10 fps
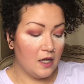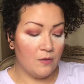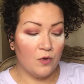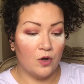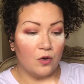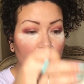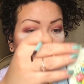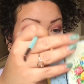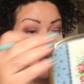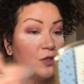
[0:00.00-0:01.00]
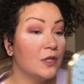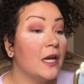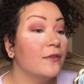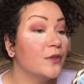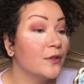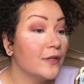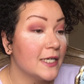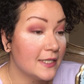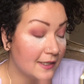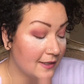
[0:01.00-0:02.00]
And we're going to cut the
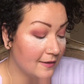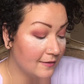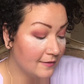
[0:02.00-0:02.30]
crease.